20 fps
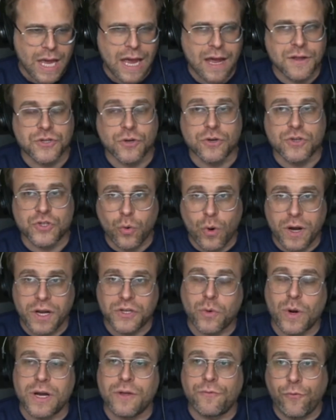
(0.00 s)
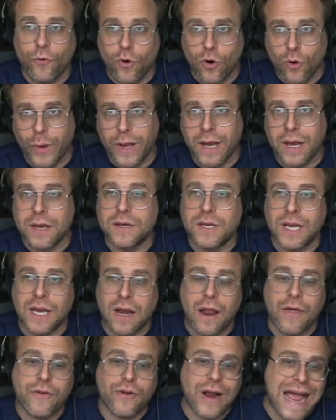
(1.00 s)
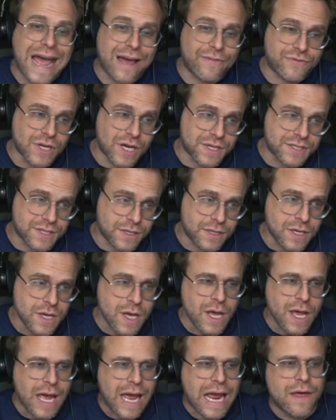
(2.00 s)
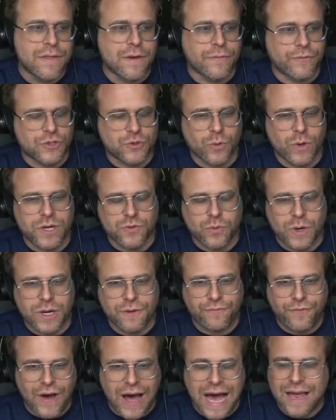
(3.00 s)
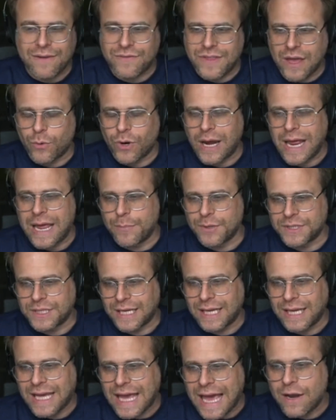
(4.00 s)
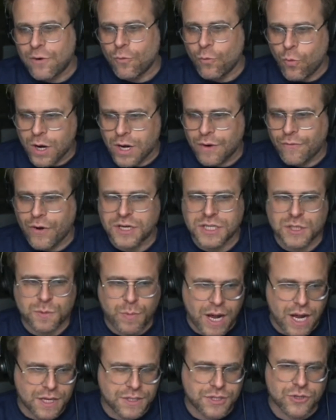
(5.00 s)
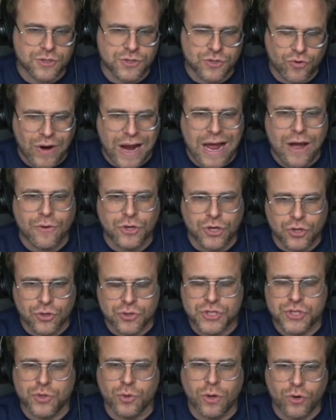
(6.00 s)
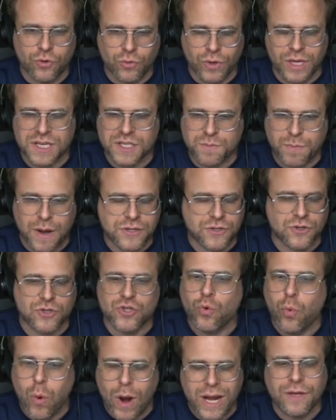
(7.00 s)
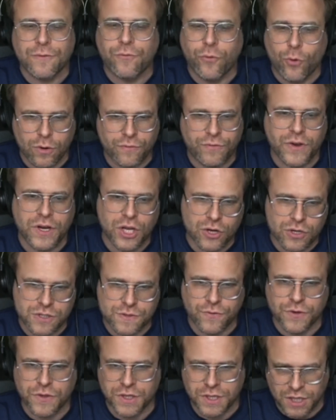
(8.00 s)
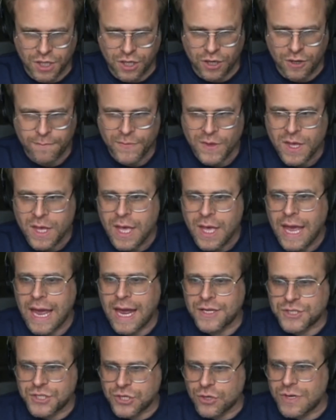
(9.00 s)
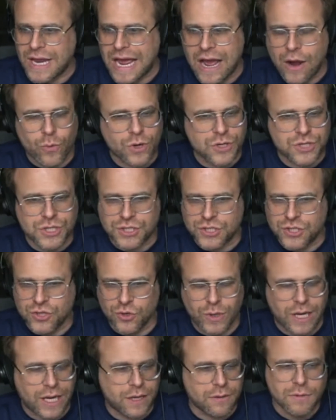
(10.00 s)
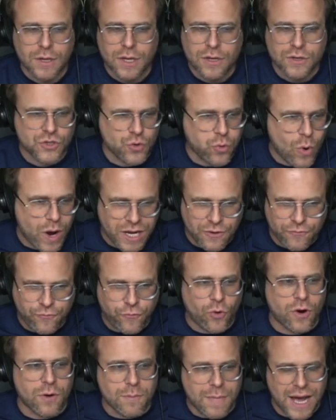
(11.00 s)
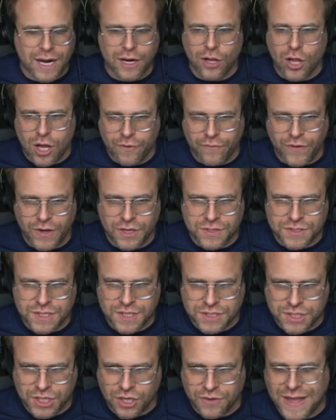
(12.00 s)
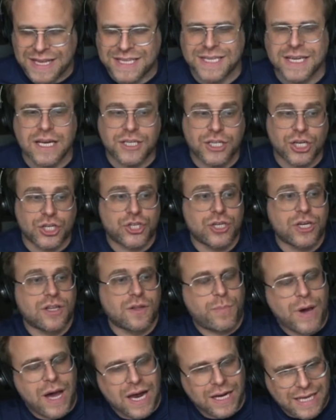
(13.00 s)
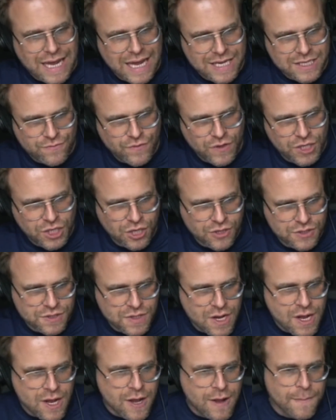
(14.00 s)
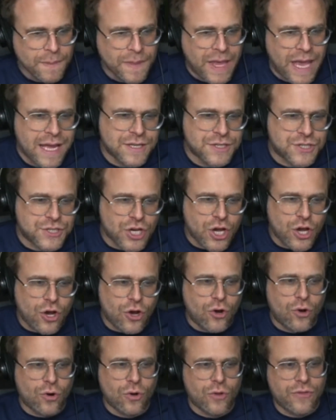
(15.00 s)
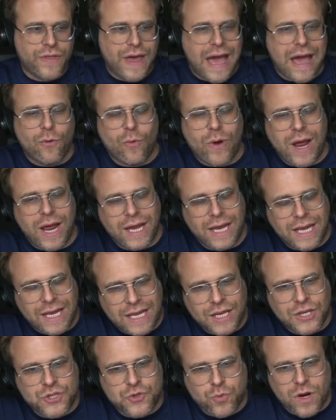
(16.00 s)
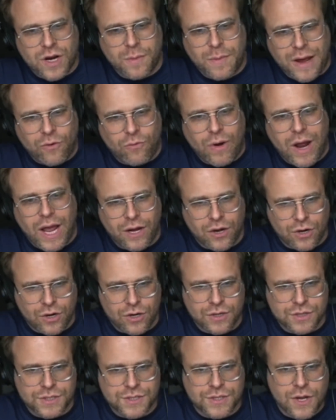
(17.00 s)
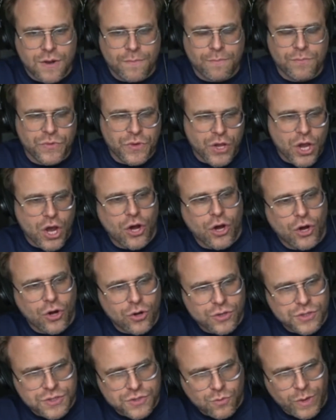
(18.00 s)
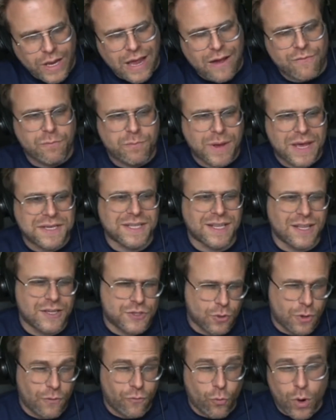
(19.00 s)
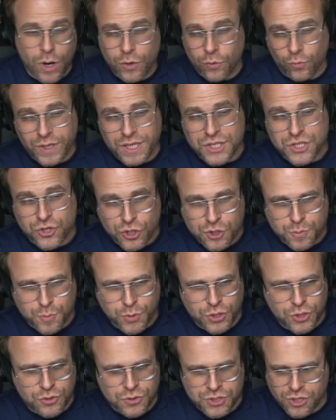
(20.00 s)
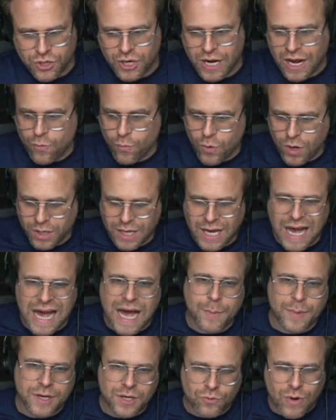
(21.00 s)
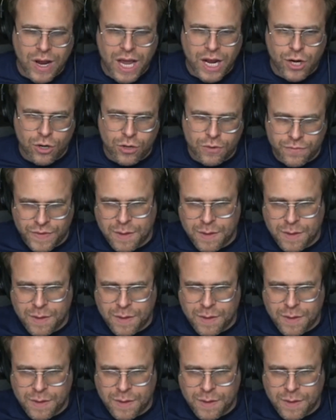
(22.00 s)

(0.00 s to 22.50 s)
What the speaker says: And so in 2024, we did another half dozen. And then for 2025, they were able to get one of our sponsors, Ground News, to agree to sponsor 24 videos for the year. And so now we're just doing 24 monologue videos this year. That's in addition to the podcast videos. And so that way, each one of my writers knows we have basically sort of one research producer and one comedy writer.